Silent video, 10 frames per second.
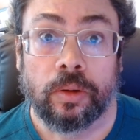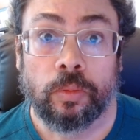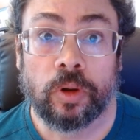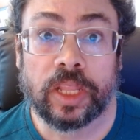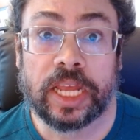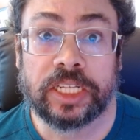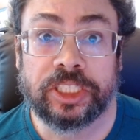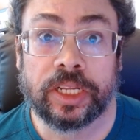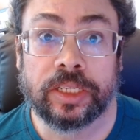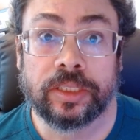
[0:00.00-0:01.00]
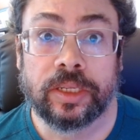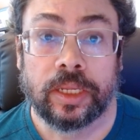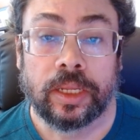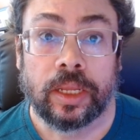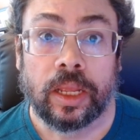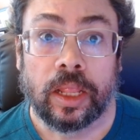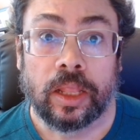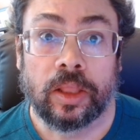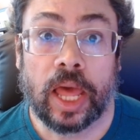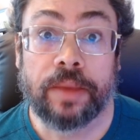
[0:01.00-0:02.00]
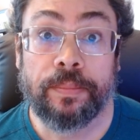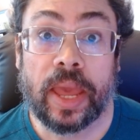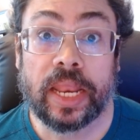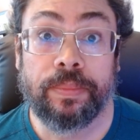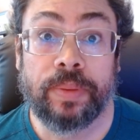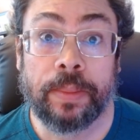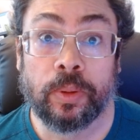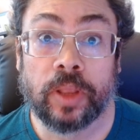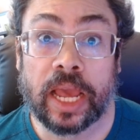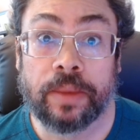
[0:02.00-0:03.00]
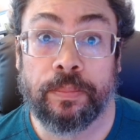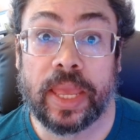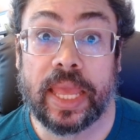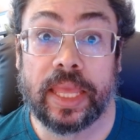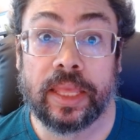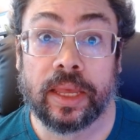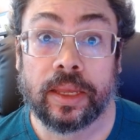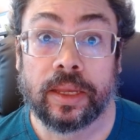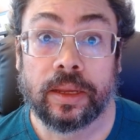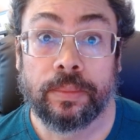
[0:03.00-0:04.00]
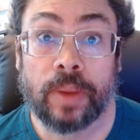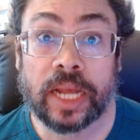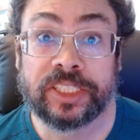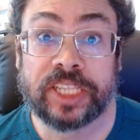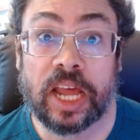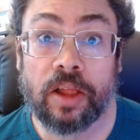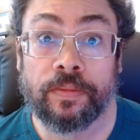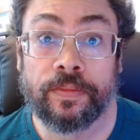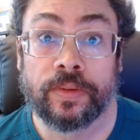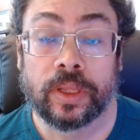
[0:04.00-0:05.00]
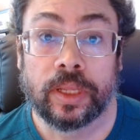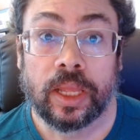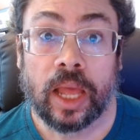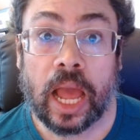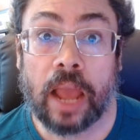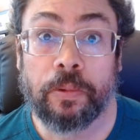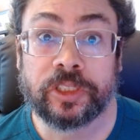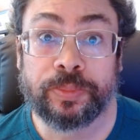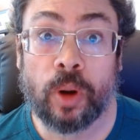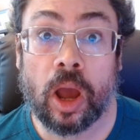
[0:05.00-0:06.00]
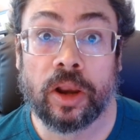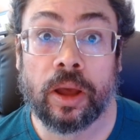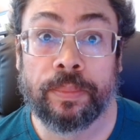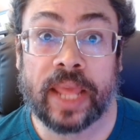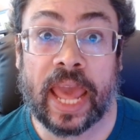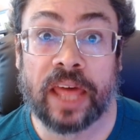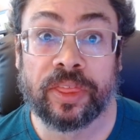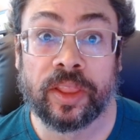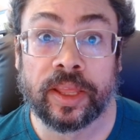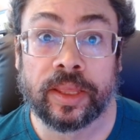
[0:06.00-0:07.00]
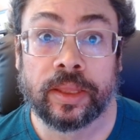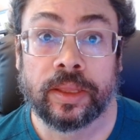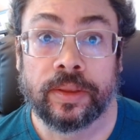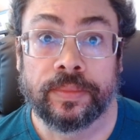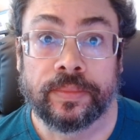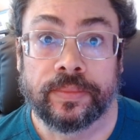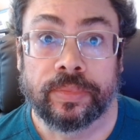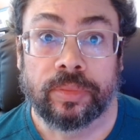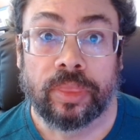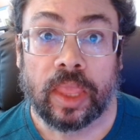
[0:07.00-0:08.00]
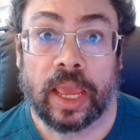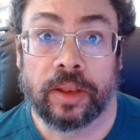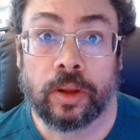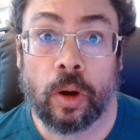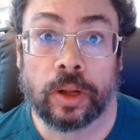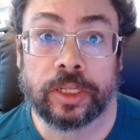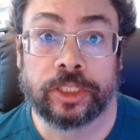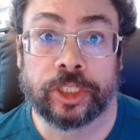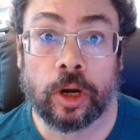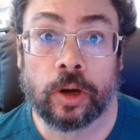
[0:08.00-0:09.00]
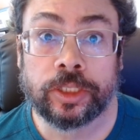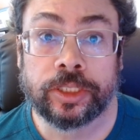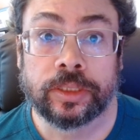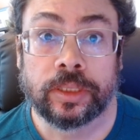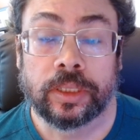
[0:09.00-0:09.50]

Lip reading: religion, like many people, like me, myself. I was brought up Catholic and going to church.